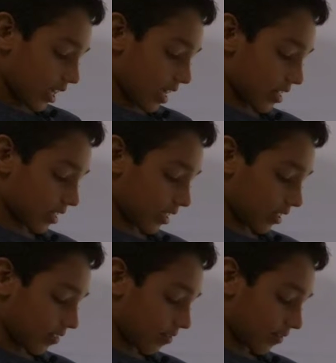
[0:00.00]
and
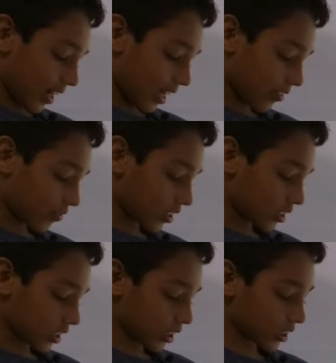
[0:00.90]
then 5
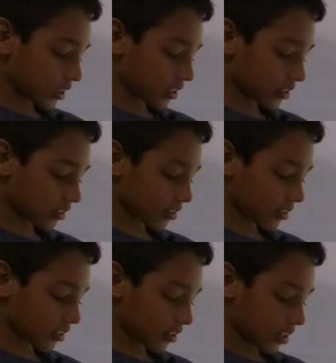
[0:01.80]
woodchucks
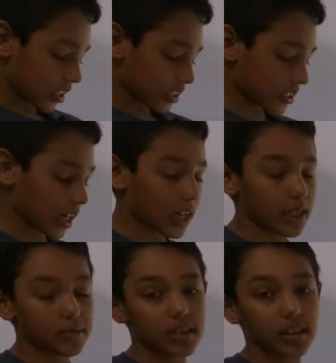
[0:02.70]

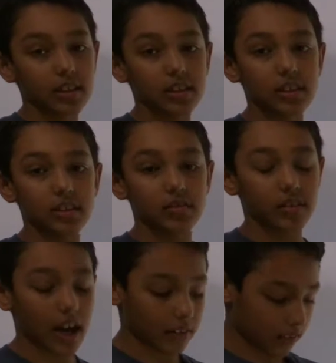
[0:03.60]
times 2
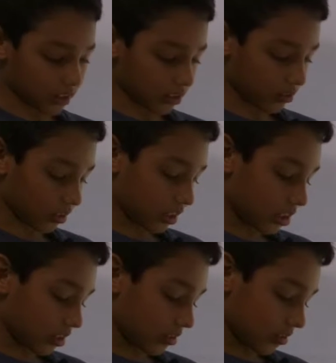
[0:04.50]
hours, or 2.